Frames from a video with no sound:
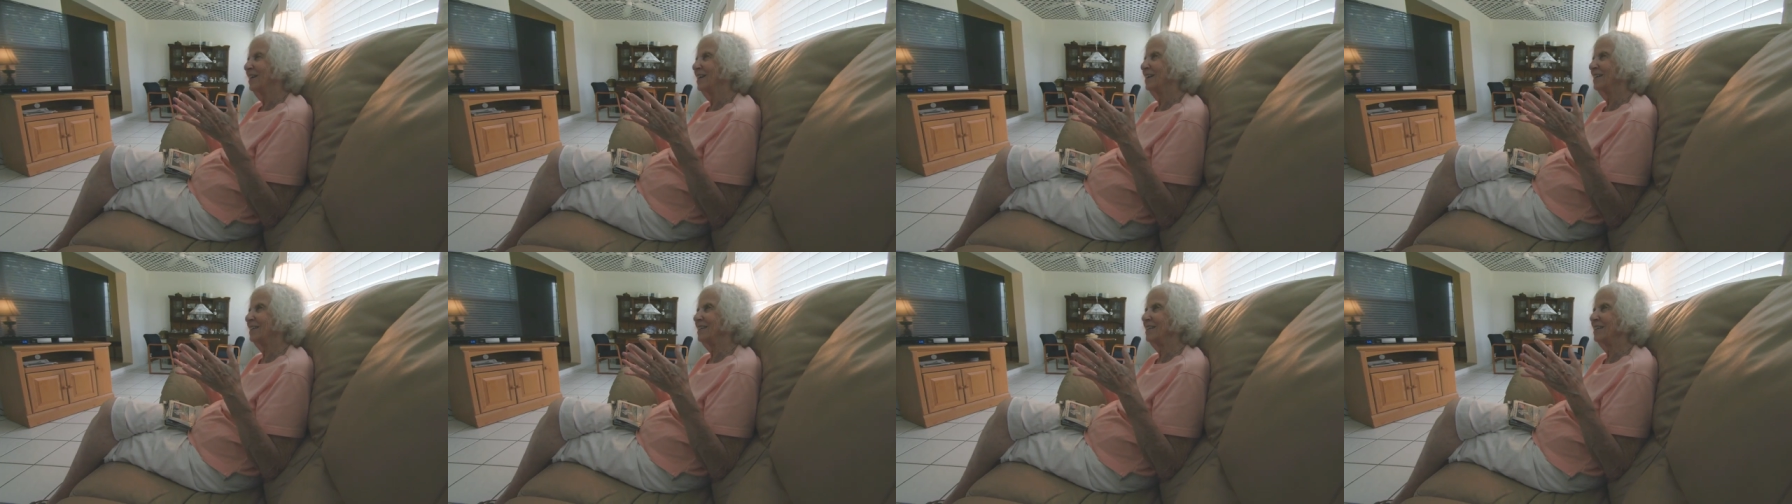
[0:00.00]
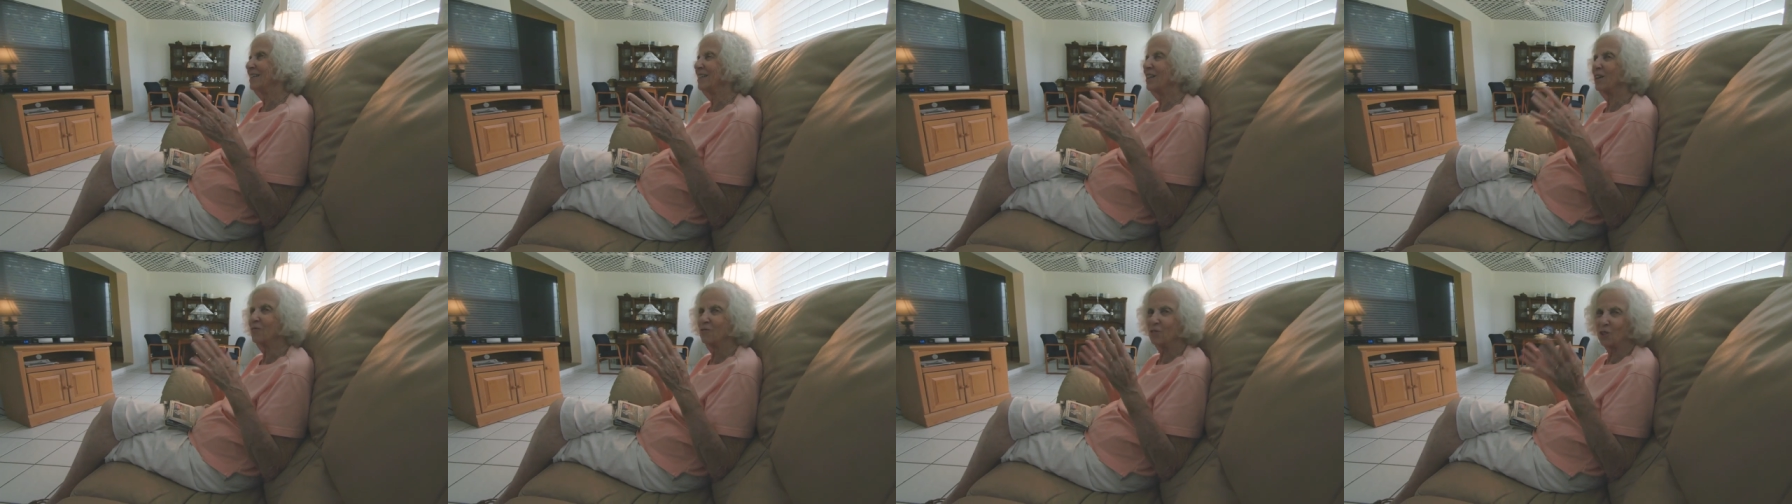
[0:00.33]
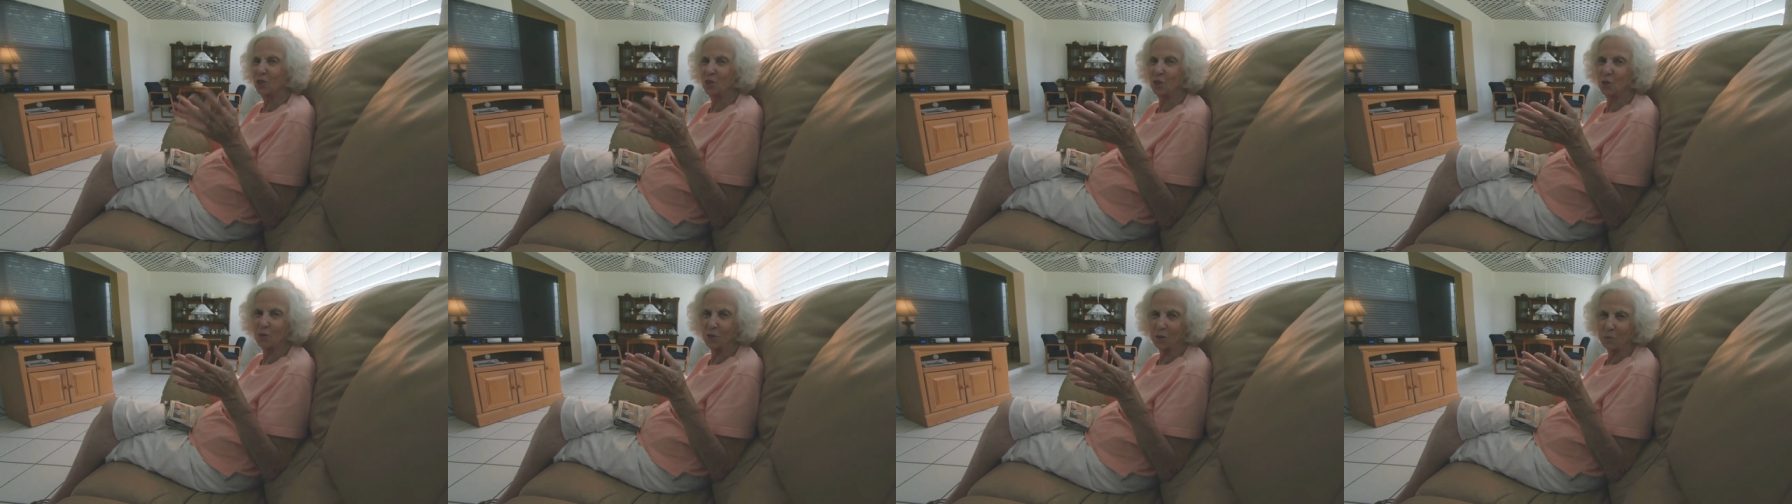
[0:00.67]
and he loved to
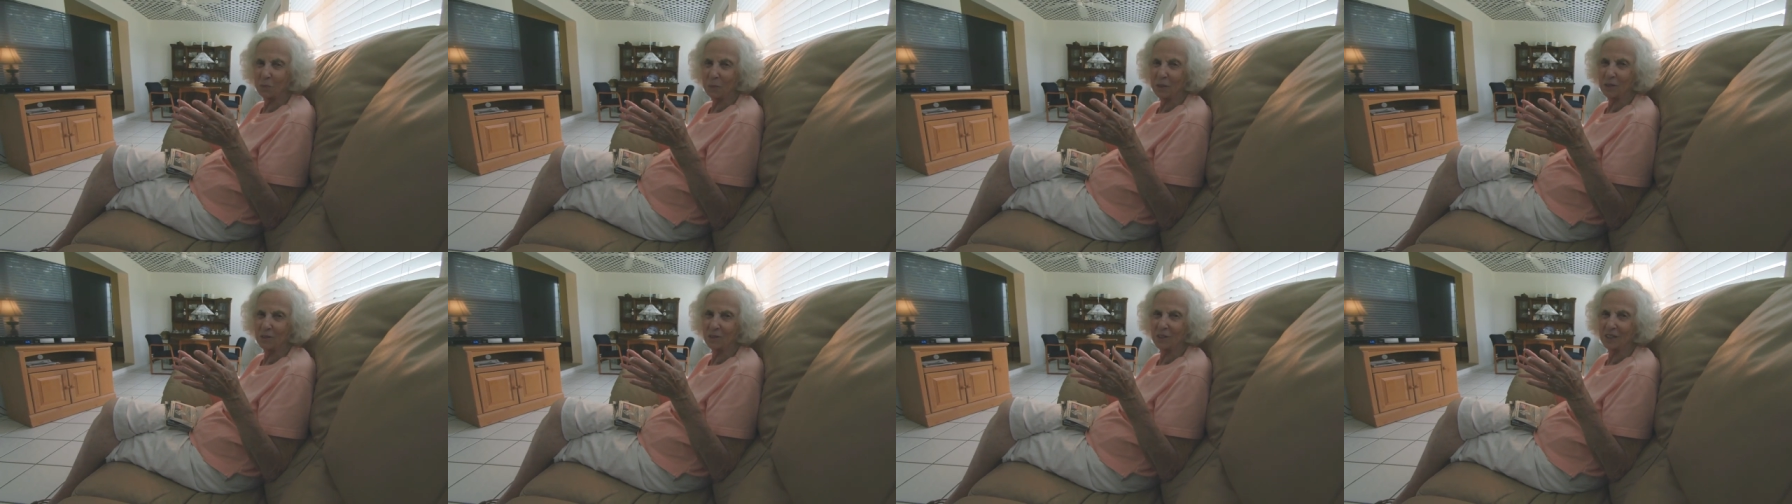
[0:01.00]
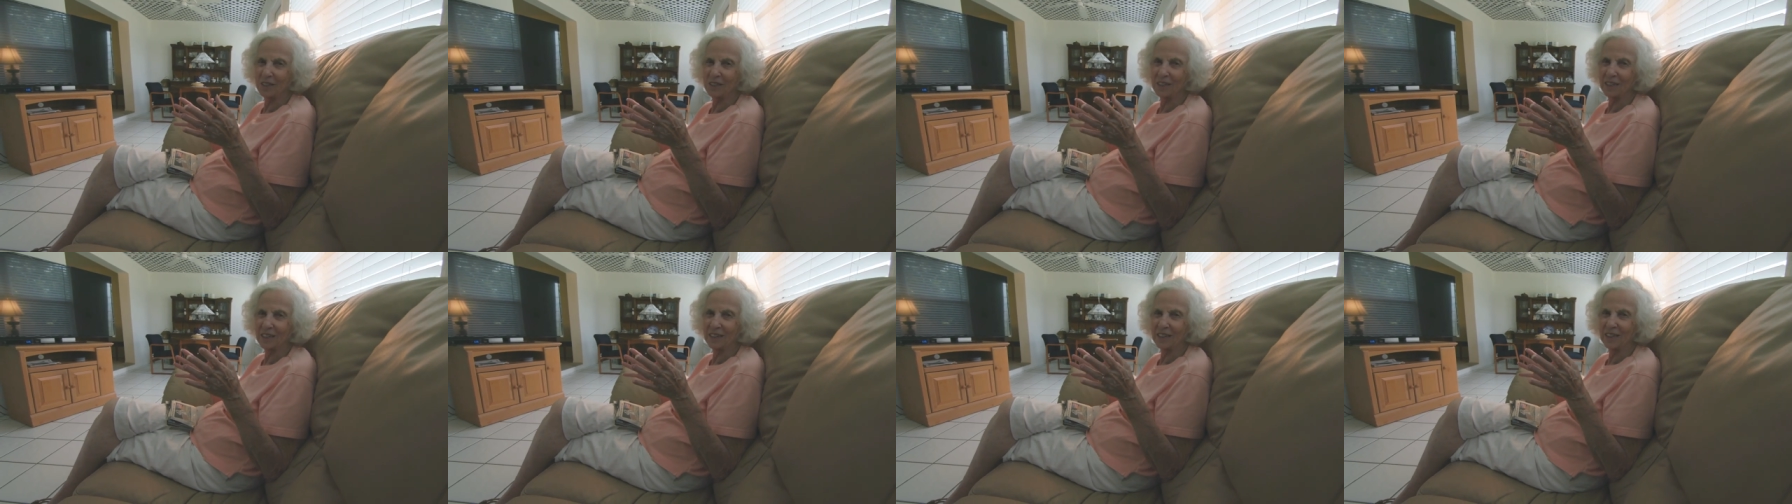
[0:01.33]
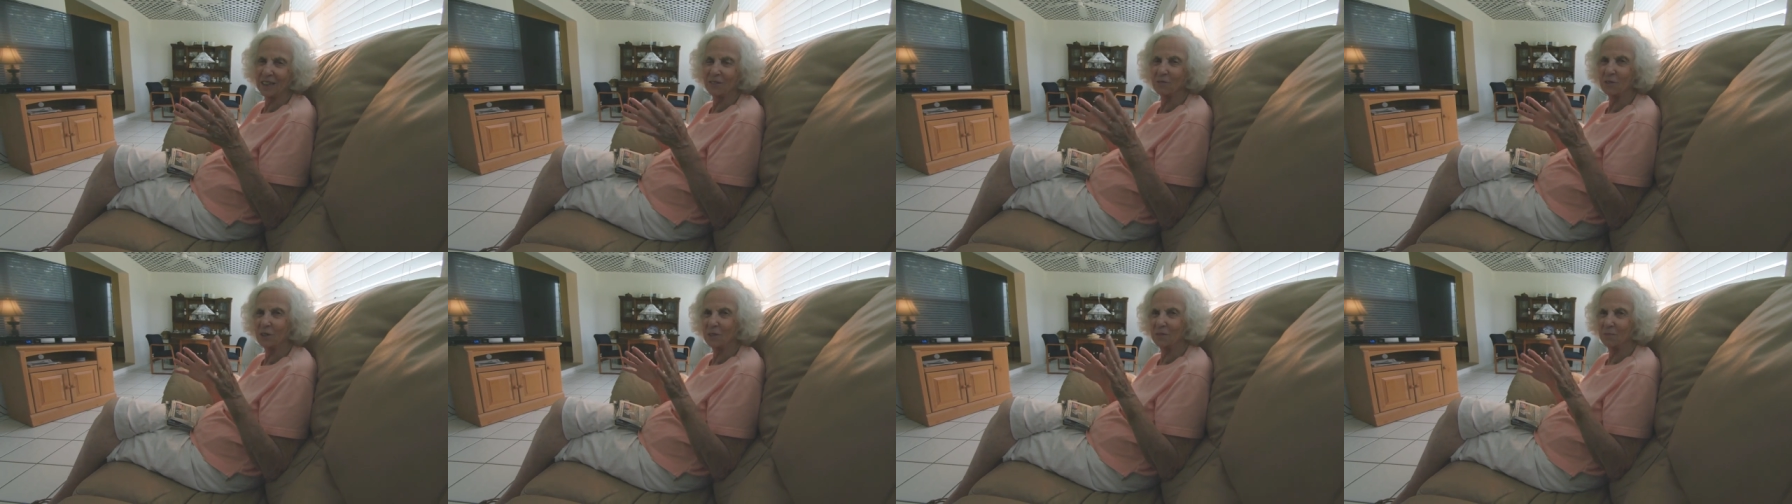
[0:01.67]
do it because
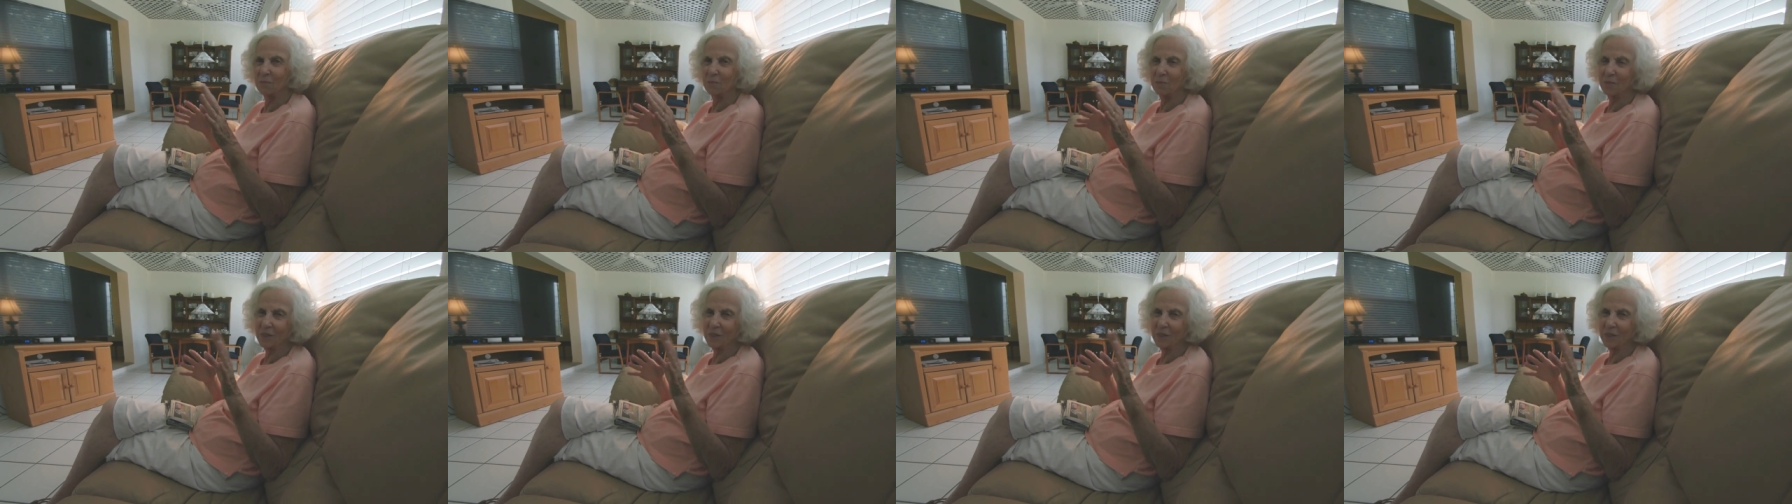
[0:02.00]
Danny would